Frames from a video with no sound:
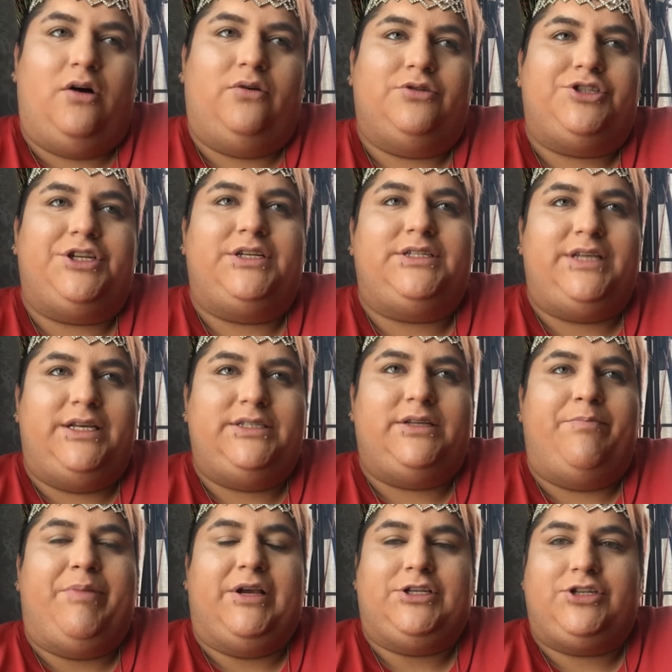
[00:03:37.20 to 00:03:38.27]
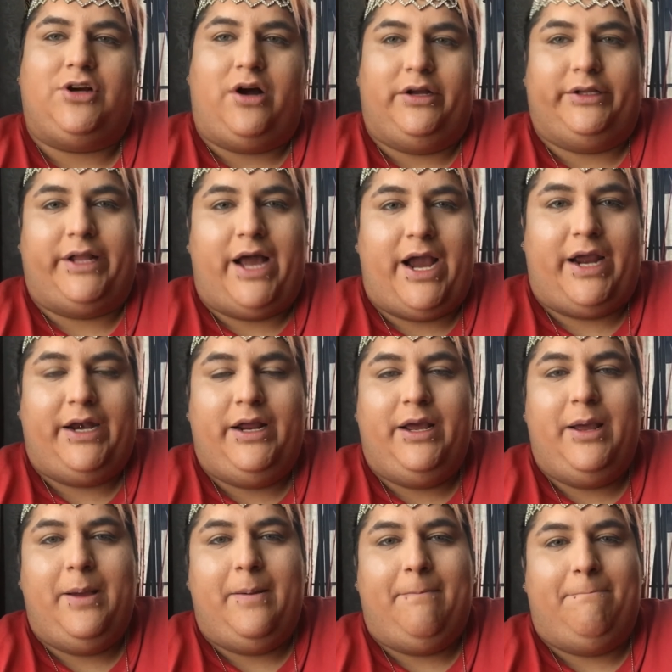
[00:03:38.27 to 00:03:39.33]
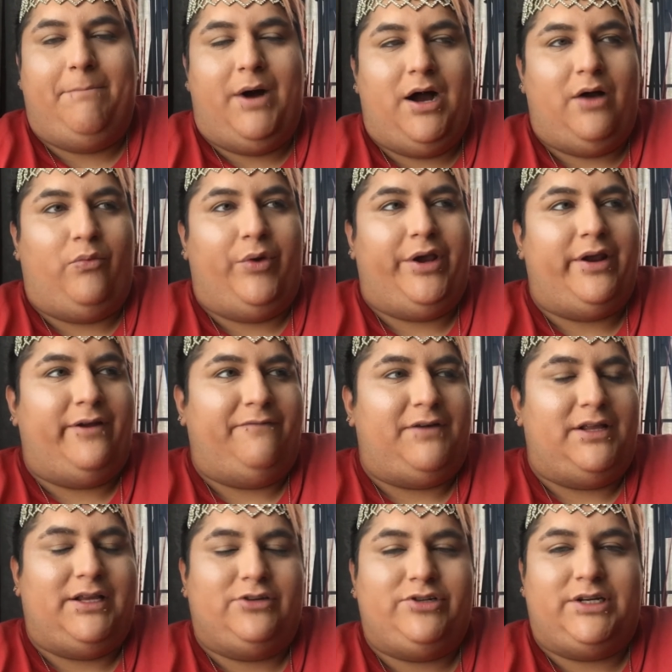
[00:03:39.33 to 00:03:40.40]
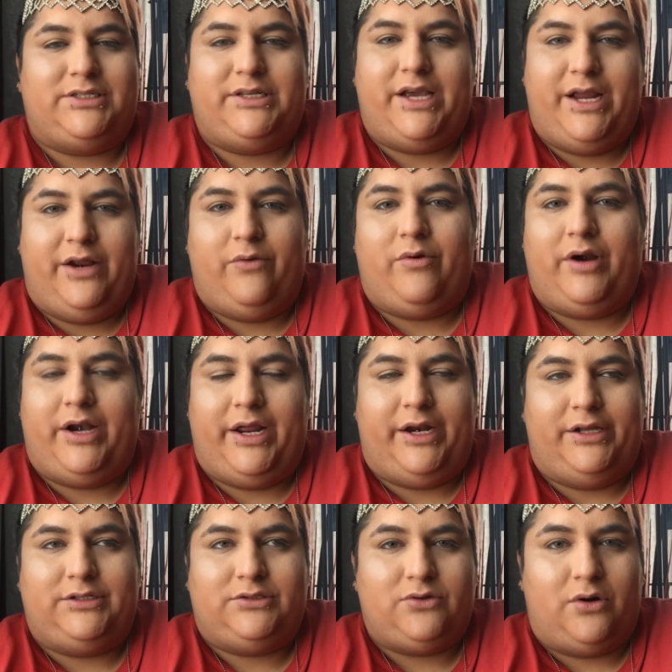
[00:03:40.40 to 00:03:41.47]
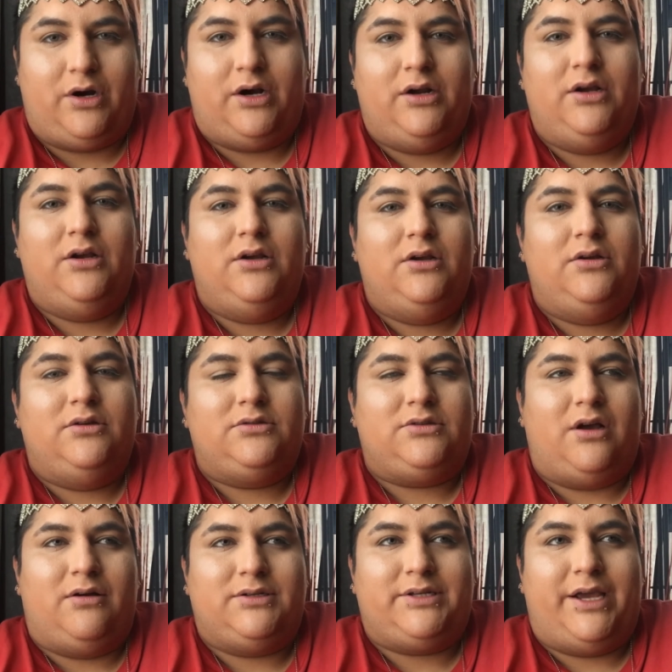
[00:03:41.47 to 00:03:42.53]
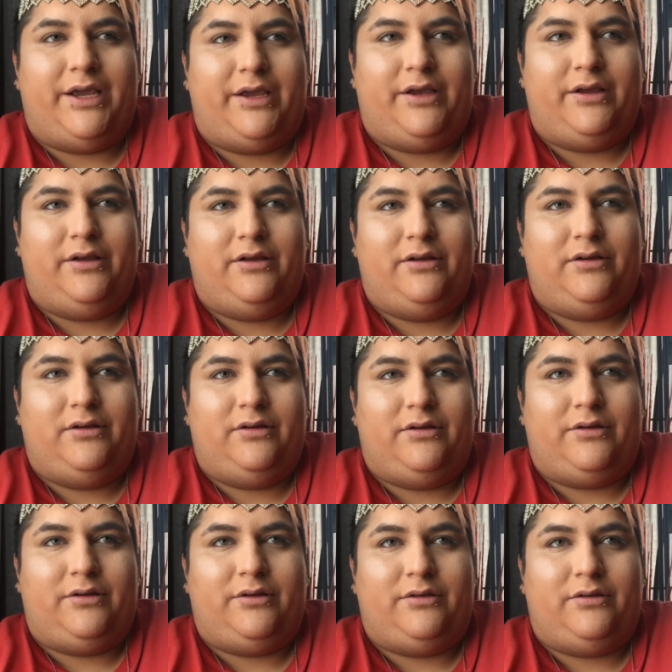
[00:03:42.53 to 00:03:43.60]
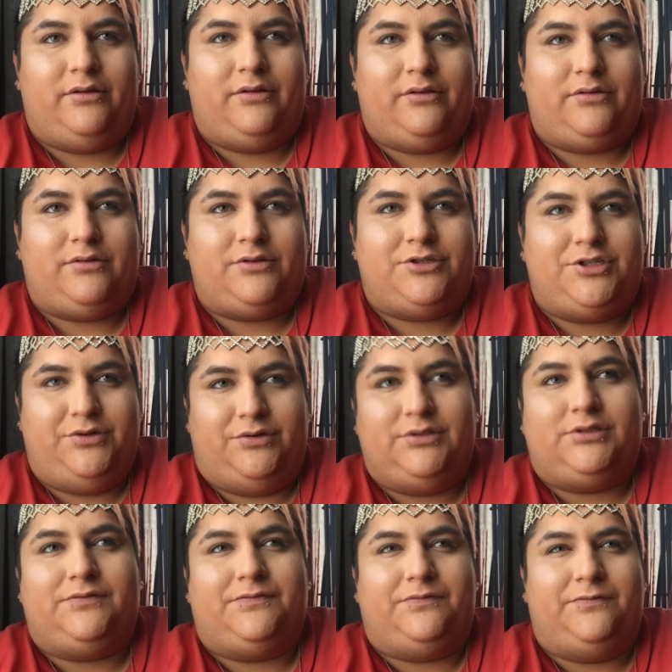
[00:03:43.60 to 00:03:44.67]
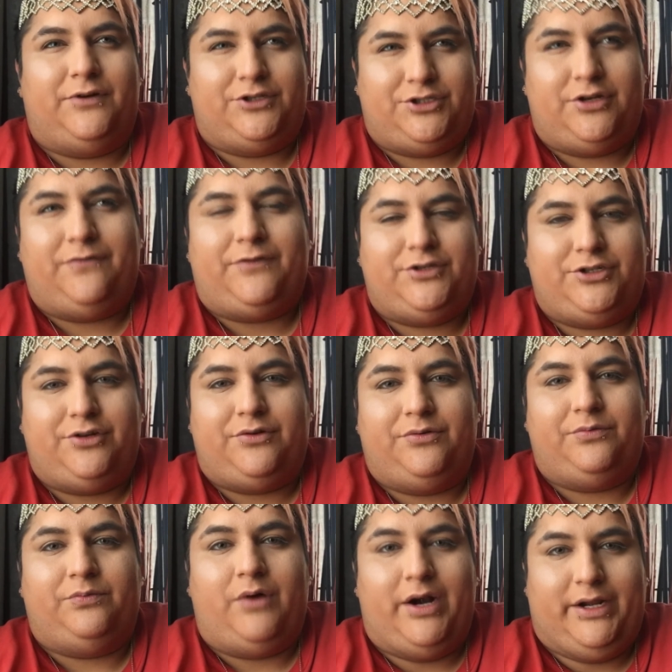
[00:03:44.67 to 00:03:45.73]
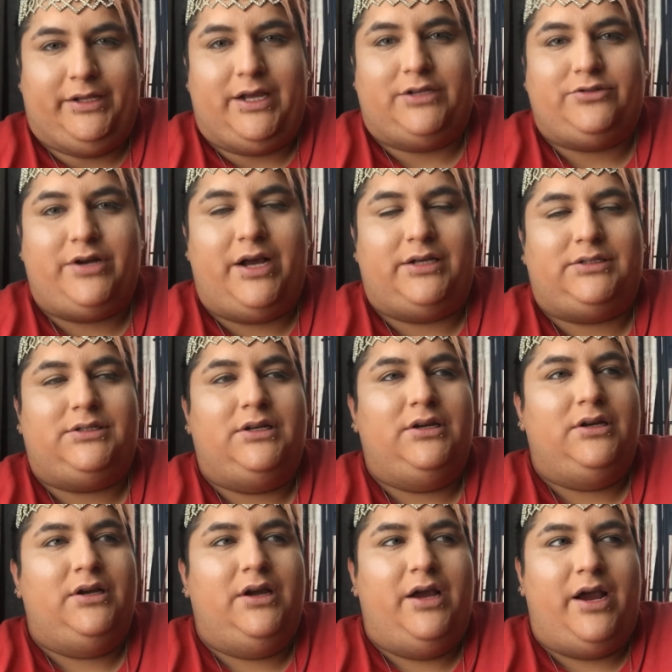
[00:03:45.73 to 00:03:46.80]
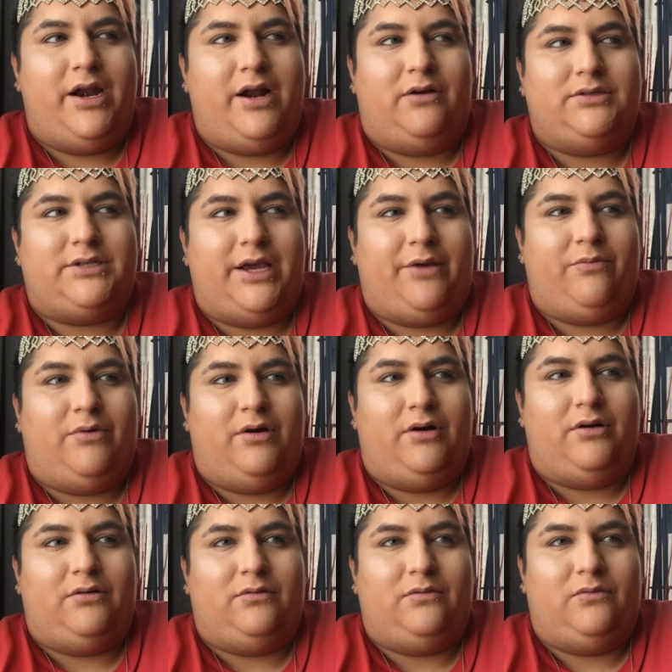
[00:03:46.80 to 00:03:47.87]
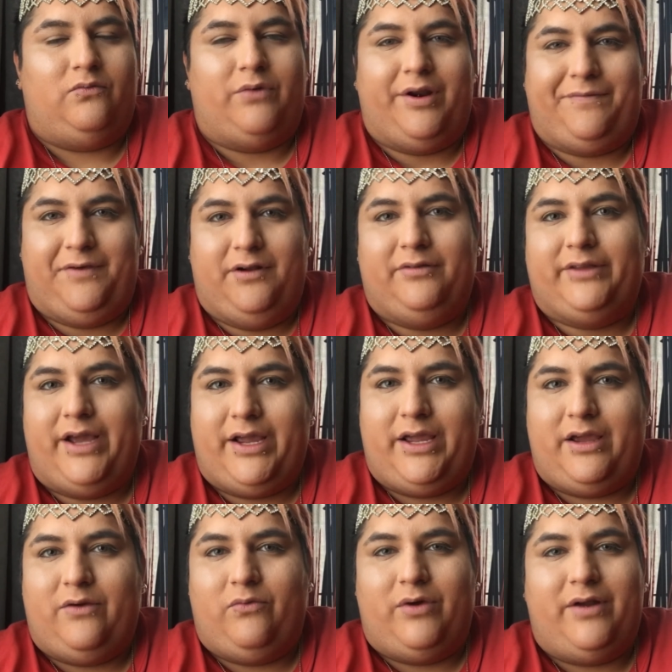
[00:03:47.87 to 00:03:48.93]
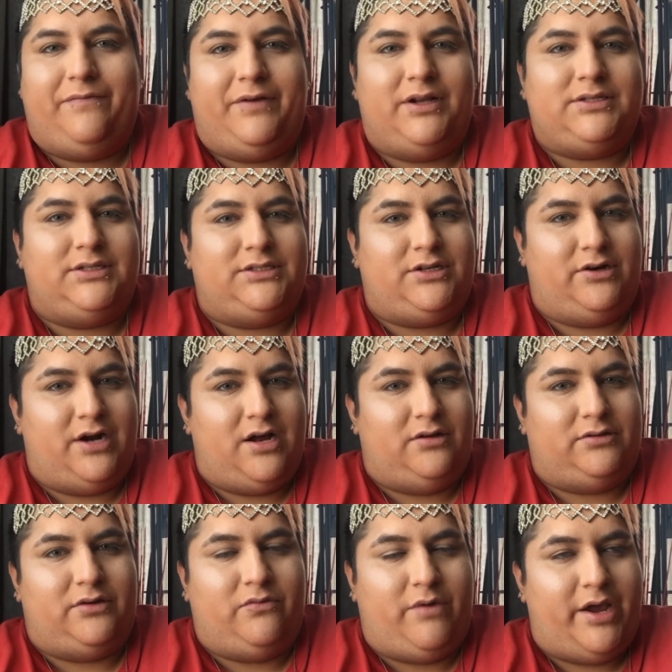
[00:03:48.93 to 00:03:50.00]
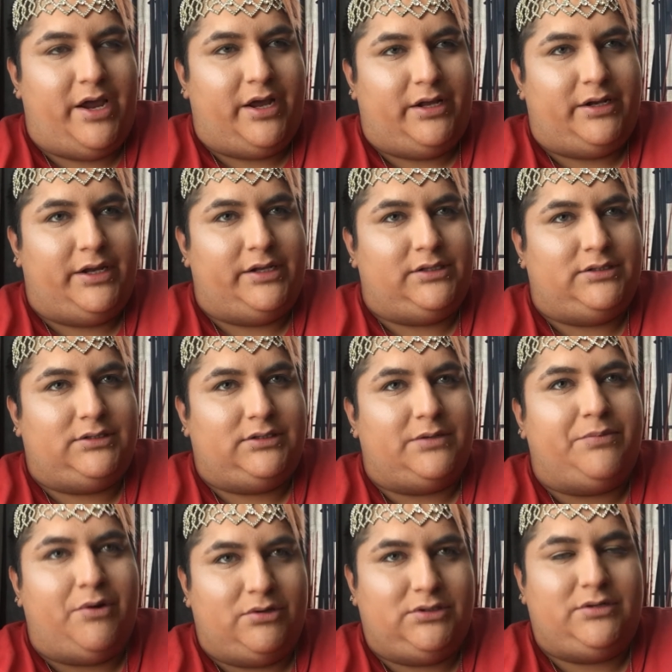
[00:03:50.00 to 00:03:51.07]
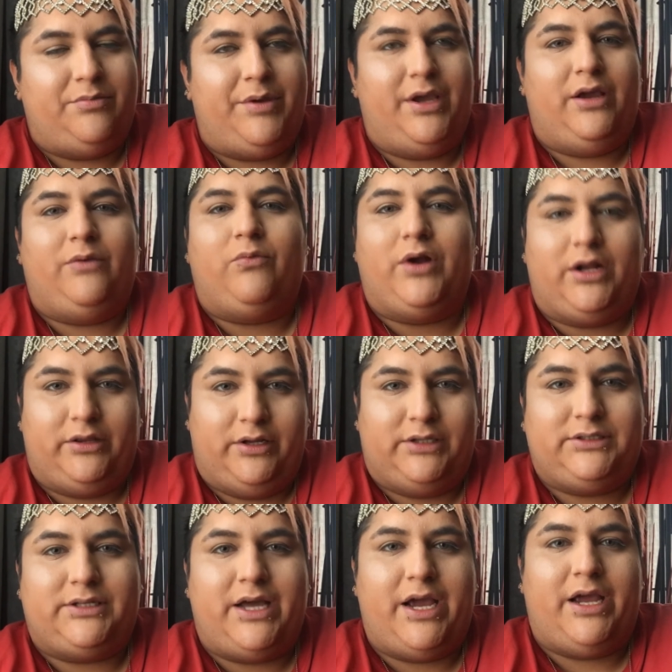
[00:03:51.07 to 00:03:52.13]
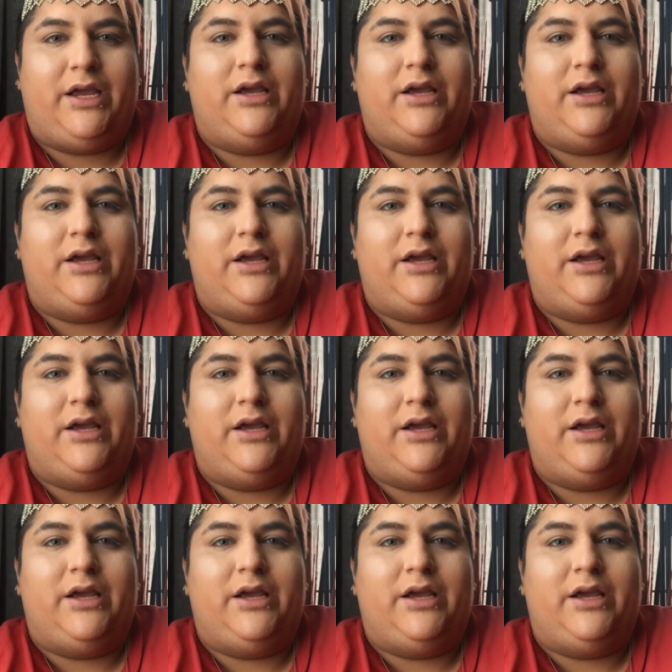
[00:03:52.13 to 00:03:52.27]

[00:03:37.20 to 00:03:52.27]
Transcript: she sees the picture online, but we couldn't find that dress anywhere in any store. So I was like, she was for sure wanting that dress. And I was like, well, what if you don't like it? What if it doesn't turn out the way it's supposed to be, what it looks like?